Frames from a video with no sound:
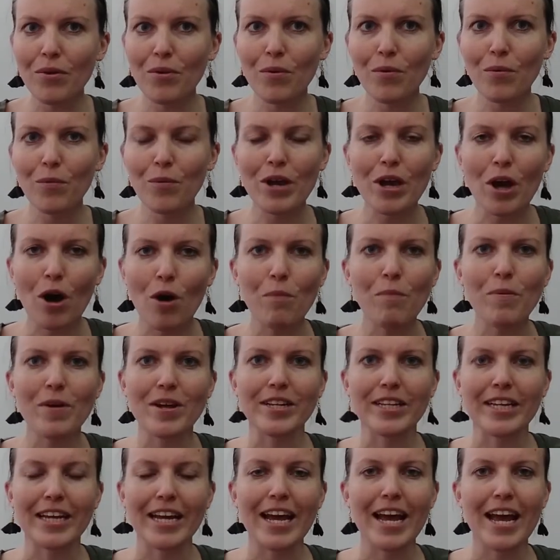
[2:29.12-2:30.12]
we
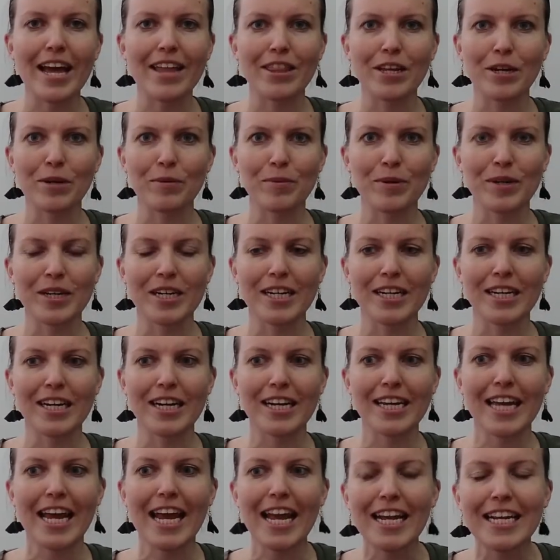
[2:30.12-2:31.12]
opened it and there were
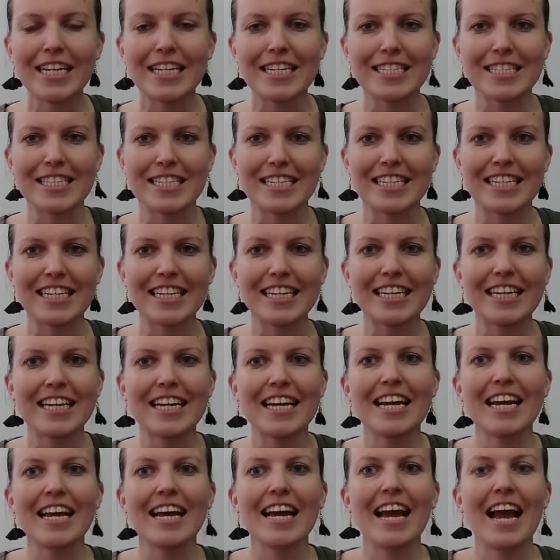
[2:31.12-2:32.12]
candies in it,
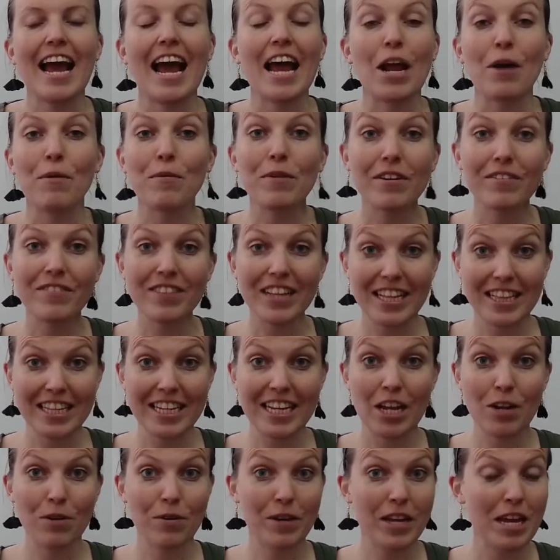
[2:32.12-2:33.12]
and I would have let the
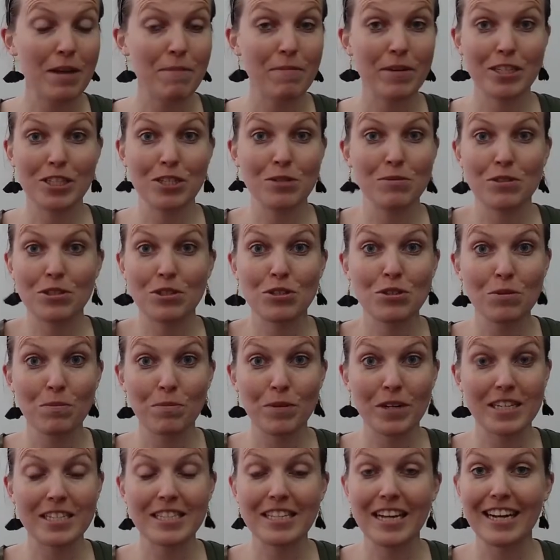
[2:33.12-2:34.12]
kiddo keep it. She was super
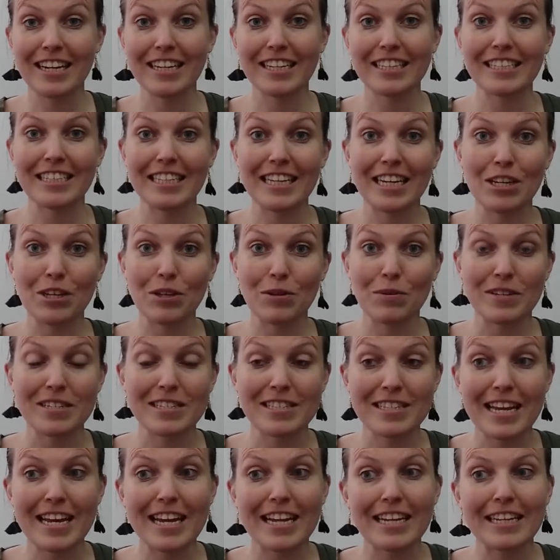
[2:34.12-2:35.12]
excited to get
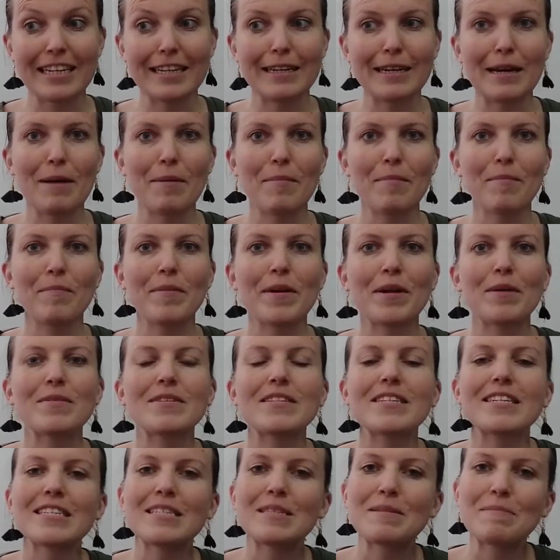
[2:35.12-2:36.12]
US candy, but it was
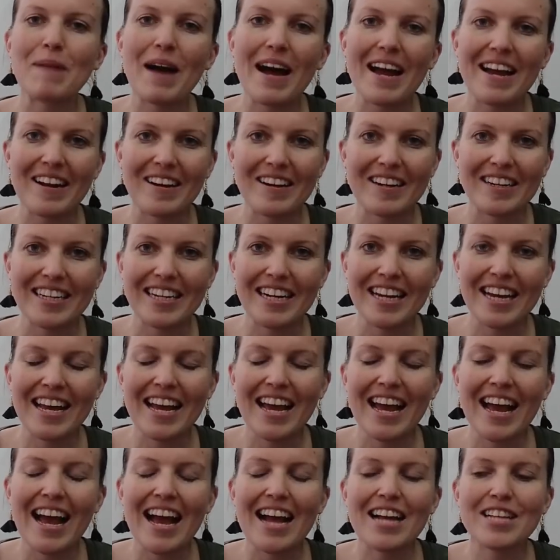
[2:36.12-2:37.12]
expired.
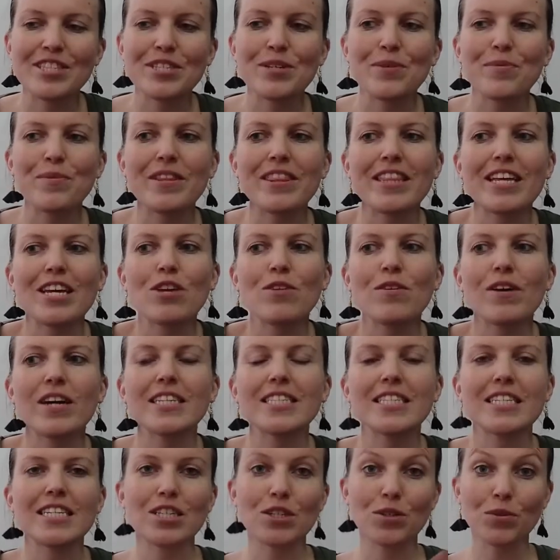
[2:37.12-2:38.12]
And so one thing you
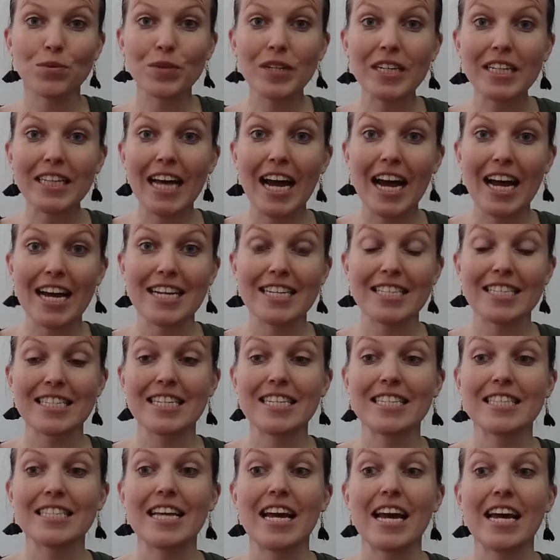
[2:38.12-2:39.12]
guys need to realize
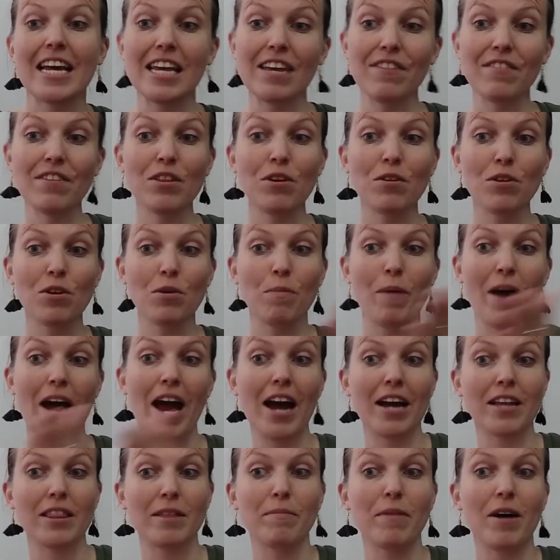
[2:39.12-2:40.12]
is that even though you
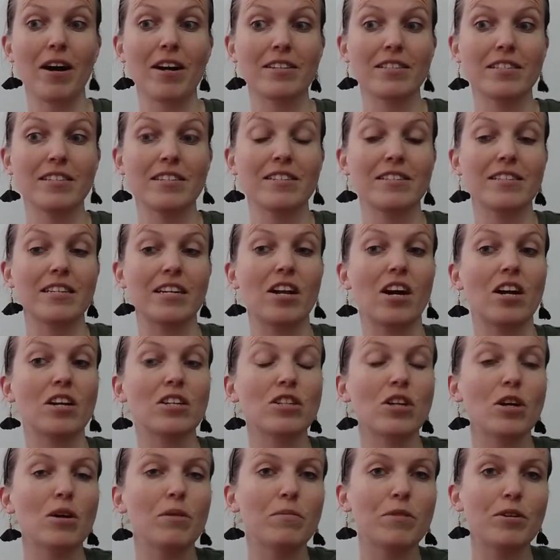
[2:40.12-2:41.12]
pack the boxes in
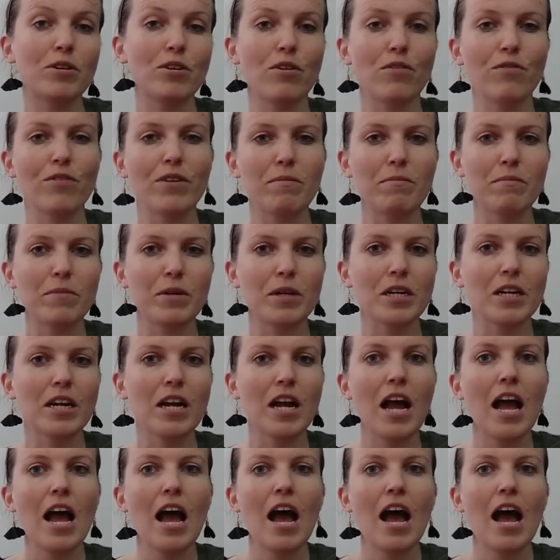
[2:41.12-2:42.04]
October, November,